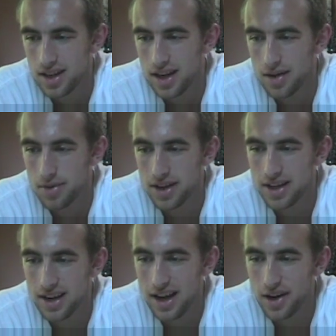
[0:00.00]
I
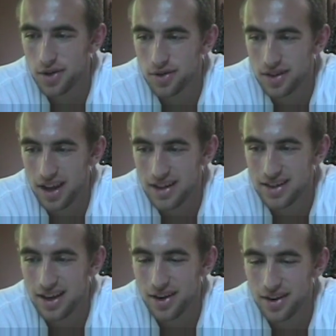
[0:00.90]
mean, I
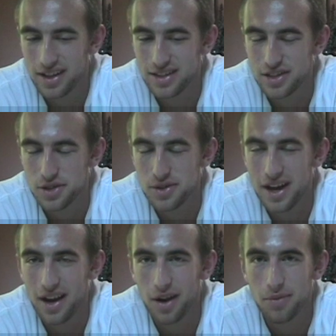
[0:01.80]
don't get too
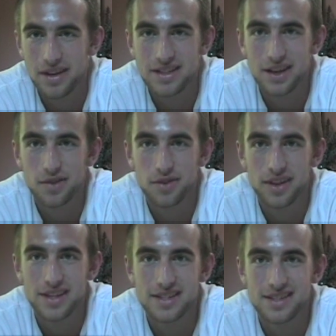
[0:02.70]
down on myself
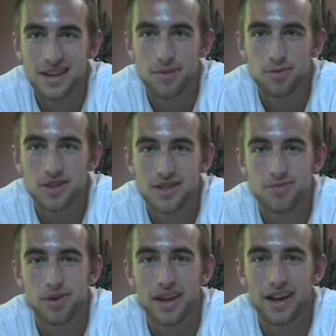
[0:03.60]
unless I'm just
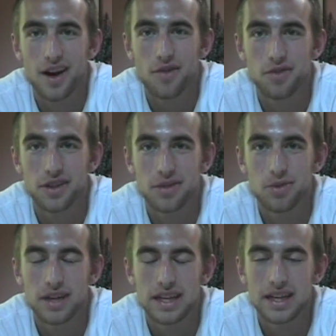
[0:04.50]
playing awfully,
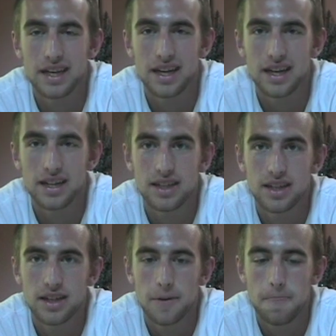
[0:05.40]
but
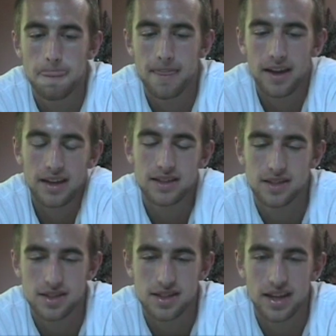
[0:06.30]
I guess
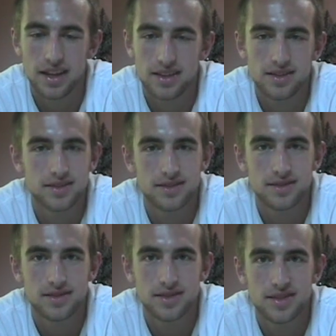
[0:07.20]
just like
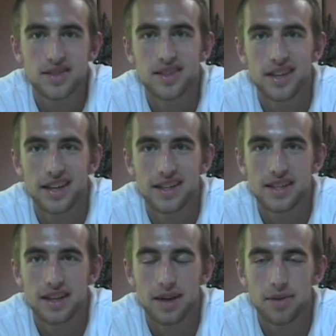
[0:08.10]

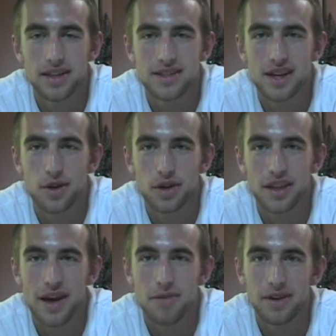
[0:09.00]
I mean, it's not really
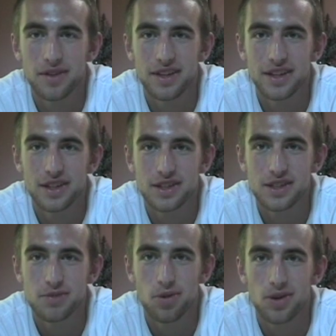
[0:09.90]
that big of a deal. It's
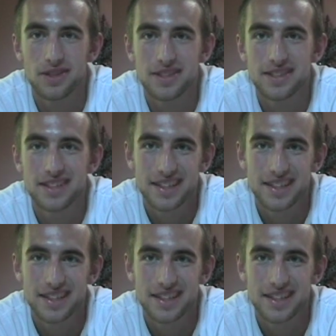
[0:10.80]
just sports.